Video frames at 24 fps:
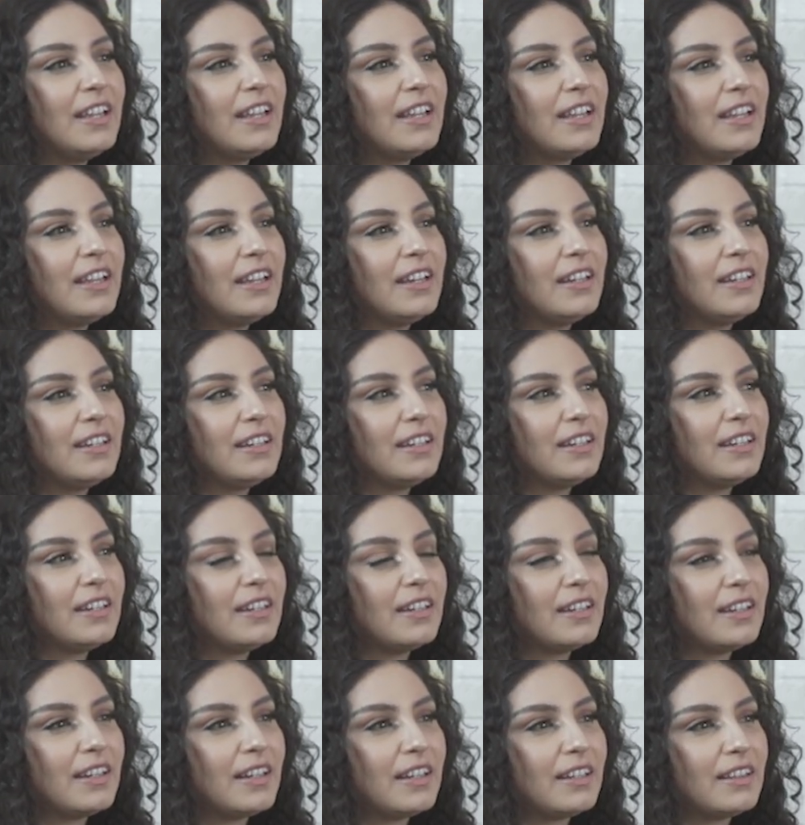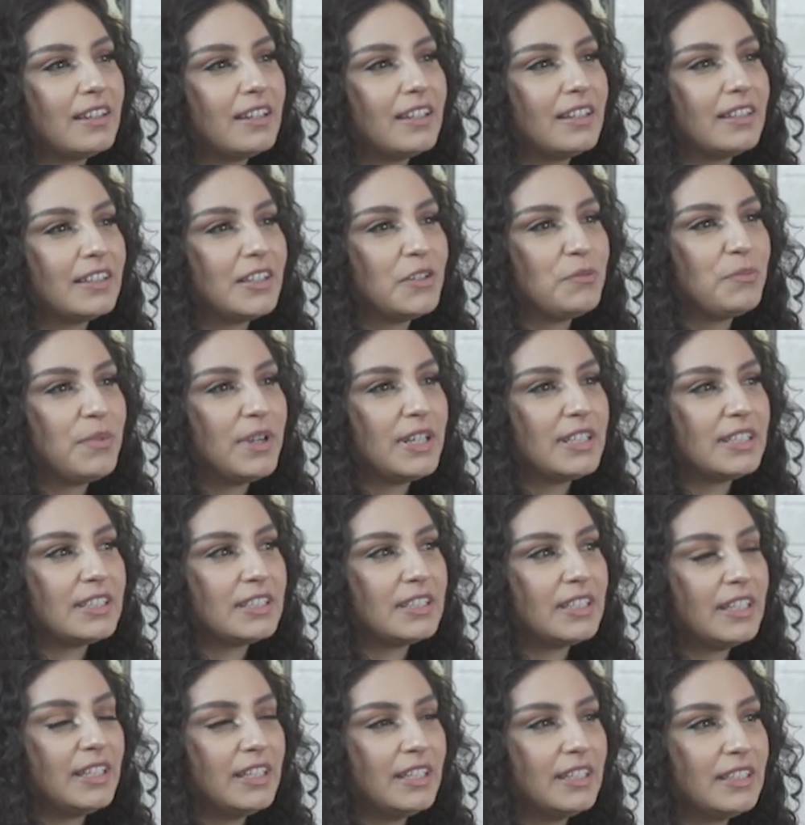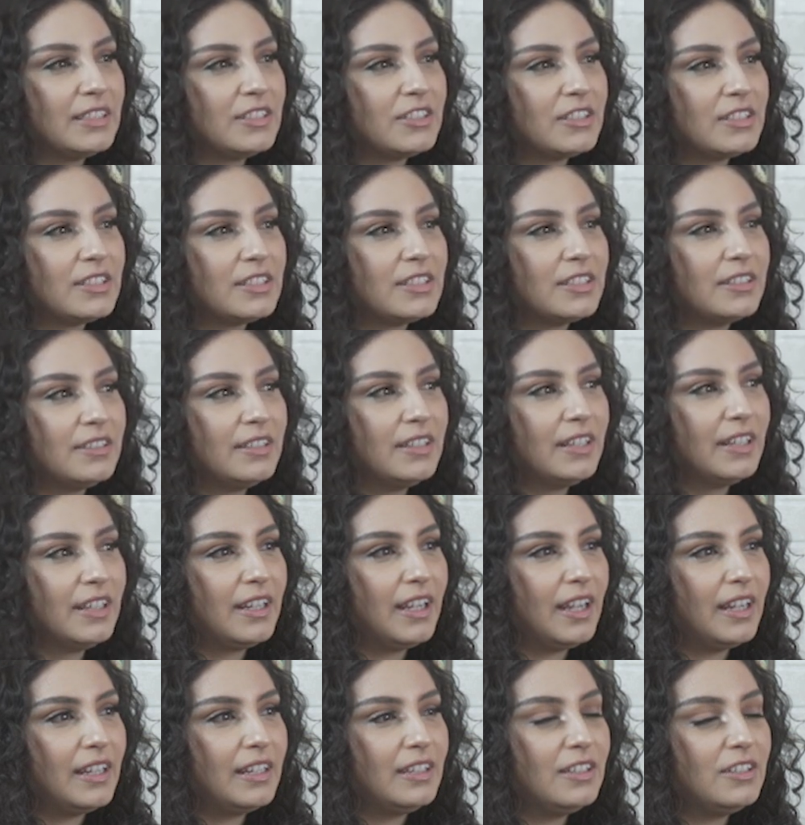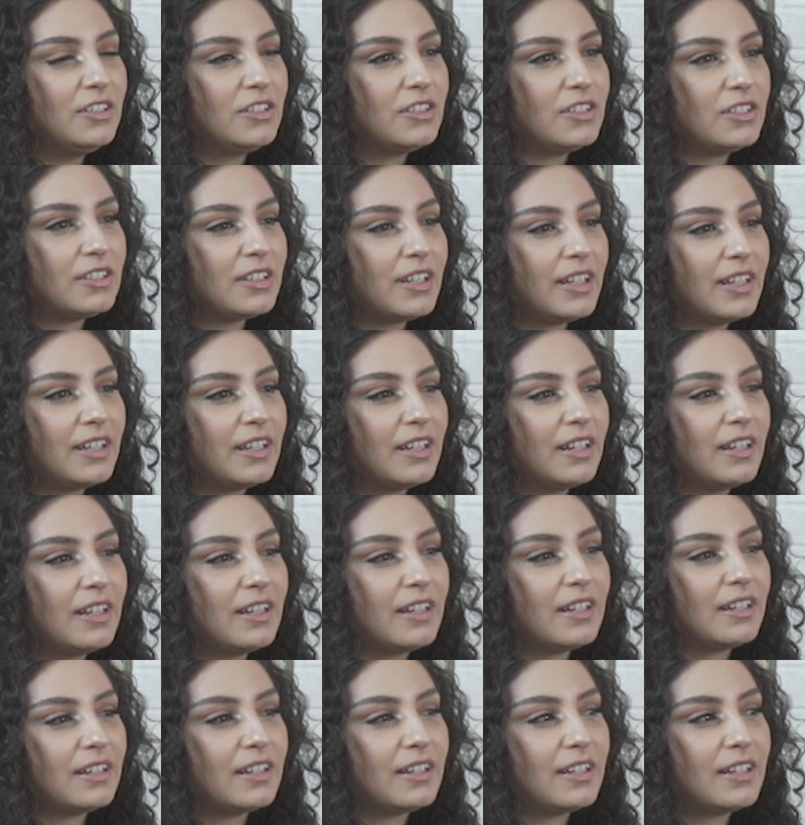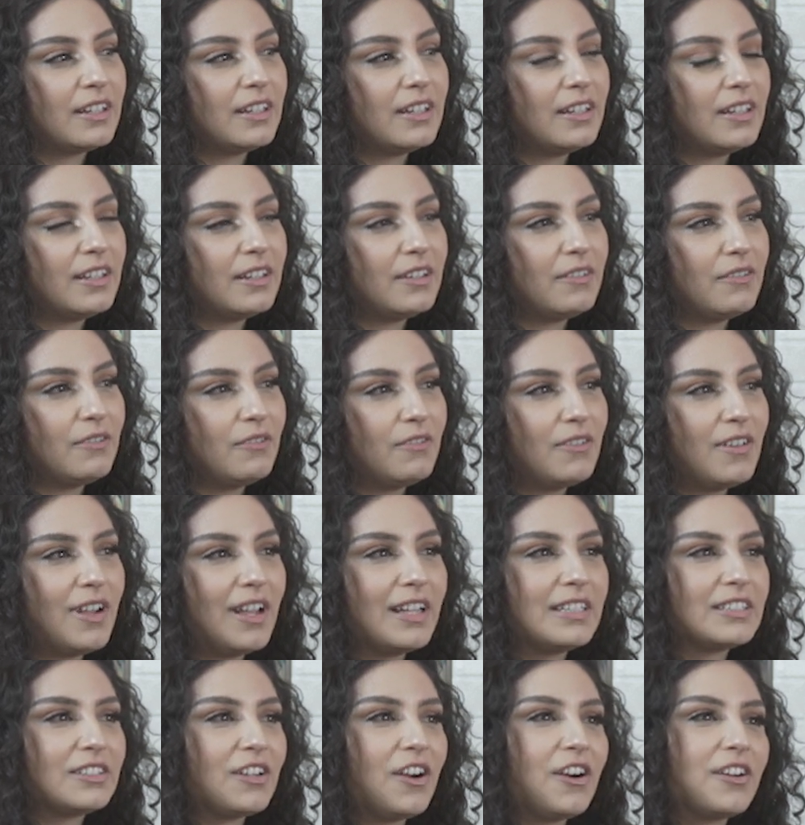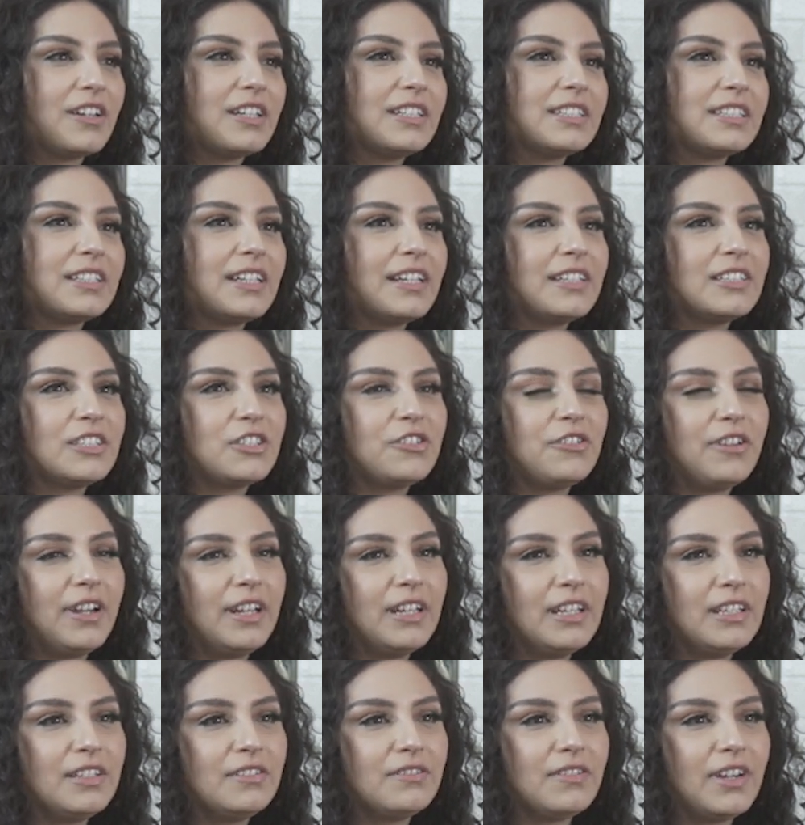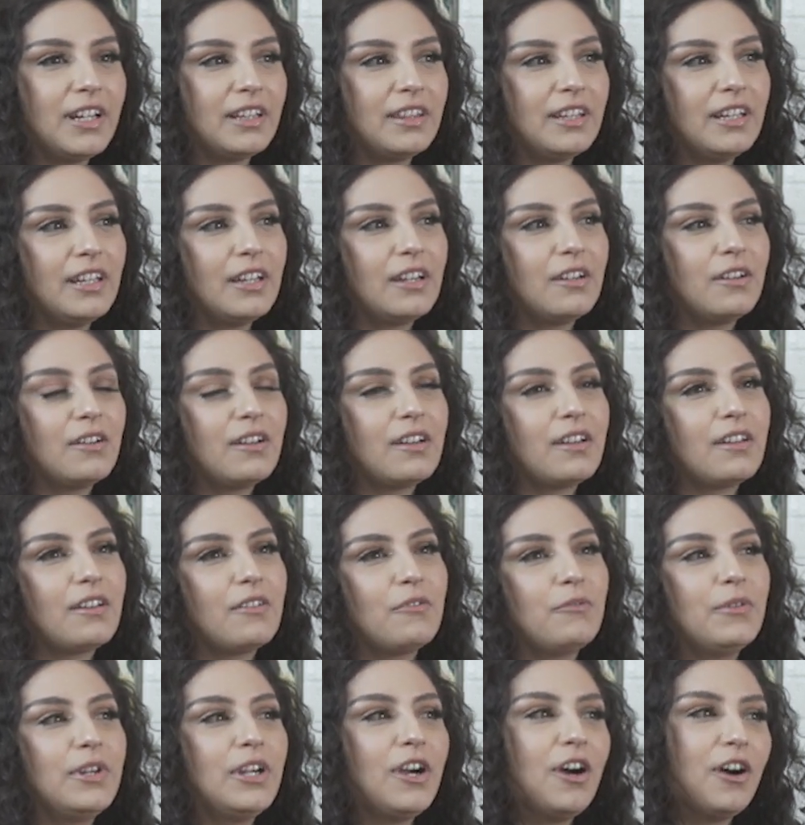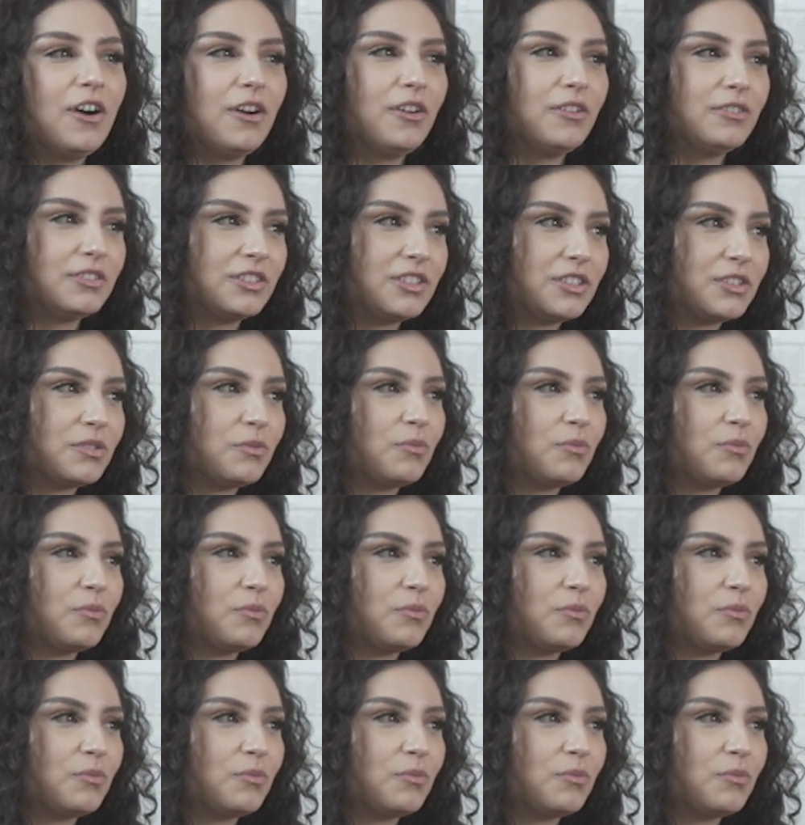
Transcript: And I think the best thing is just to engage. Like as artists and as creative, I think we all just